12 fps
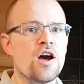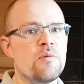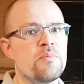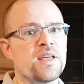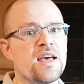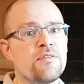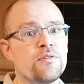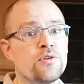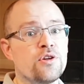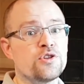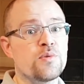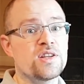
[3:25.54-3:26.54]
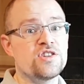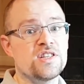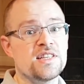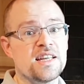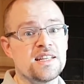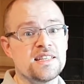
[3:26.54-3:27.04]
and be careful not to
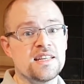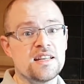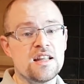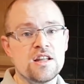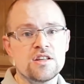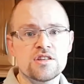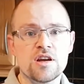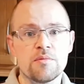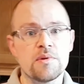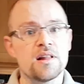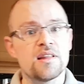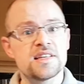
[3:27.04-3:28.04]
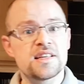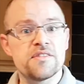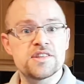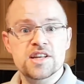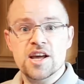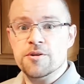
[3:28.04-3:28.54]
agitate it. So let's give
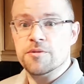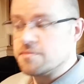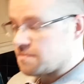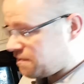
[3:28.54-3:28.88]
it a go.